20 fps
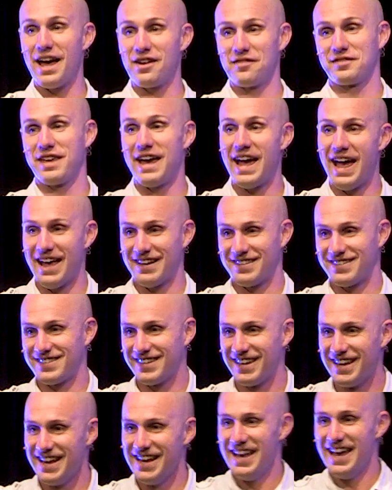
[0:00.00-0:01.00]
out of
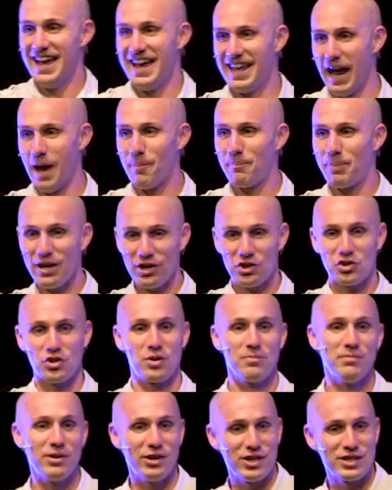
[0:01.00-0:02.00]
gas. And I
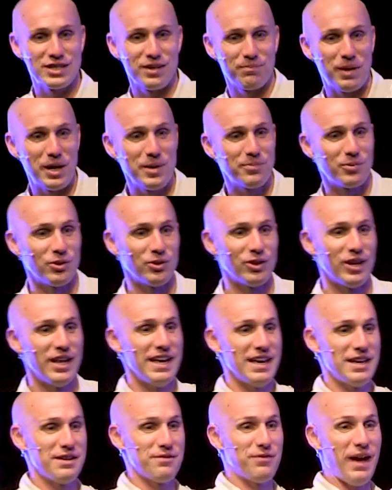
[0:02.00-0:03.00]
picture millions of people
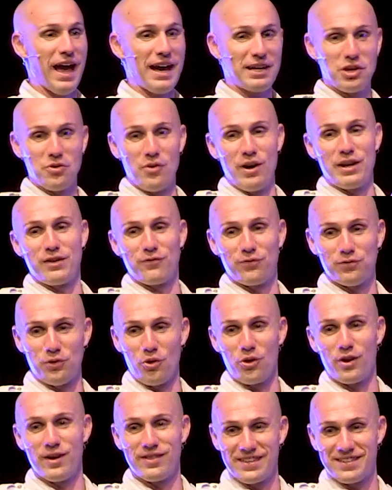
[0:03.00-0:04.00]
evacuating
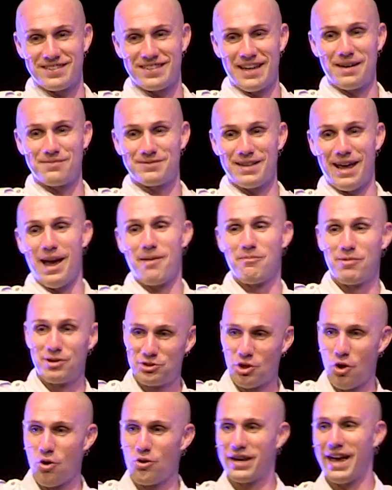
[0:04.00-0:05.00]
Florida at the same time with
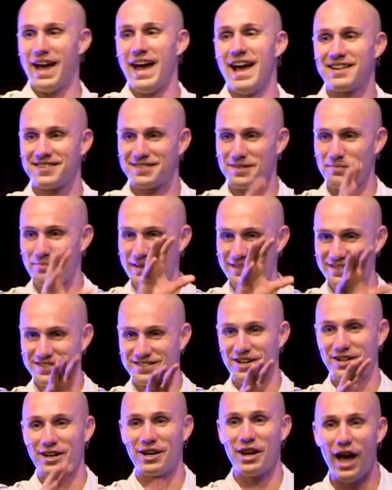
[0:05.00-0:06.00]
no gas, being
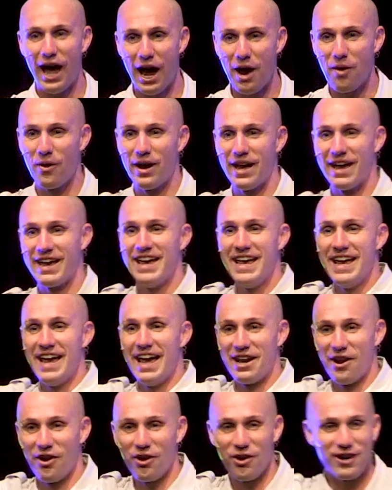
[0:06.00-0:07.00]
stuck on a highway,
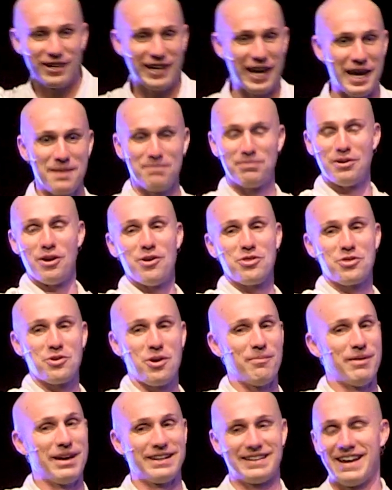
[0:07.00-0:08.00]
and a hurricane blowing
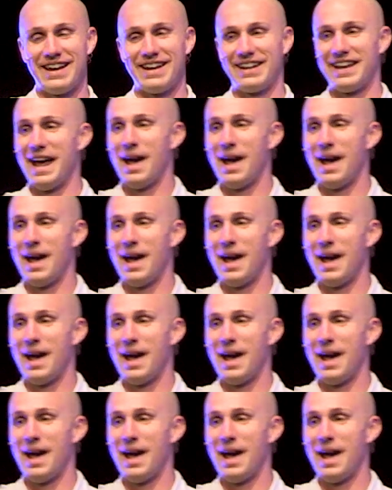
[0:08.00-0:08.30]
through. I'm like, that ain't